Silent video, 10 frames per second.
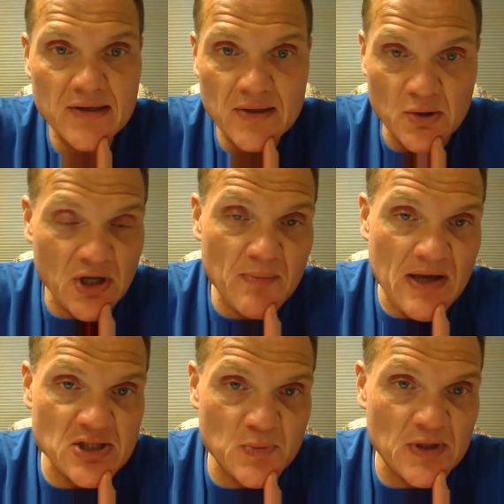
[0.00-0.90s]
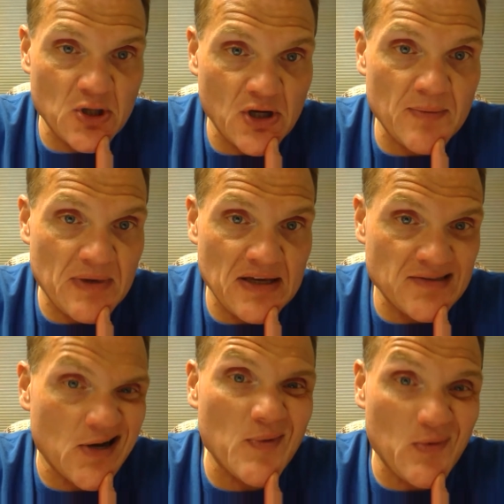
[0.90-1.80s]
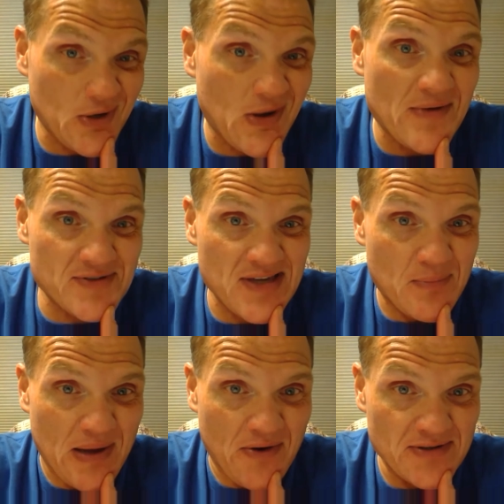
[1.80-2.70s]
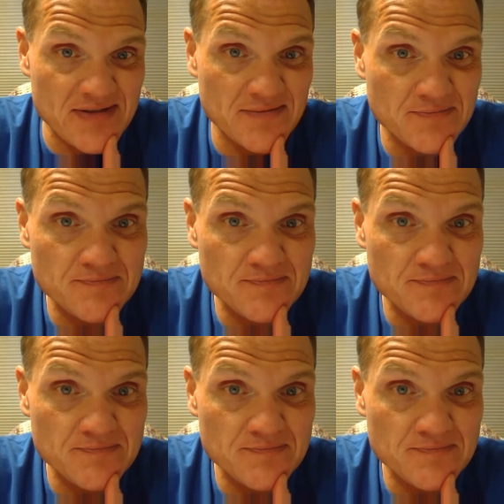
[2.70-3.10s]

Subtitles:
Look at Benjamin, look at me, tell me we don't have the same parents.